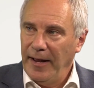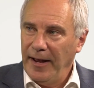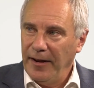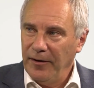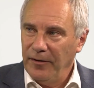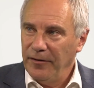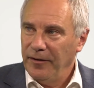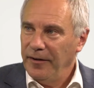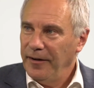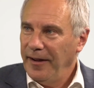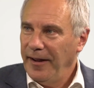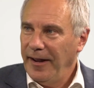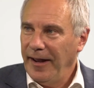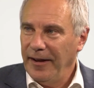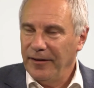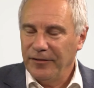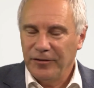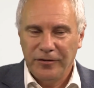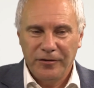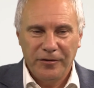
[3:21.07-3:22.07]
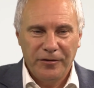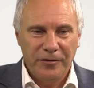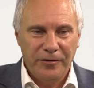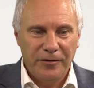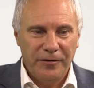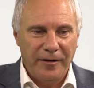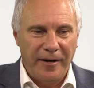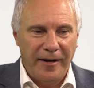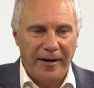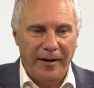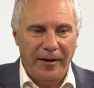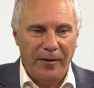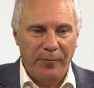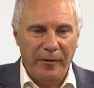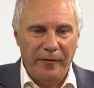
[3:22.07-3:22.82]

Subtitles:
How to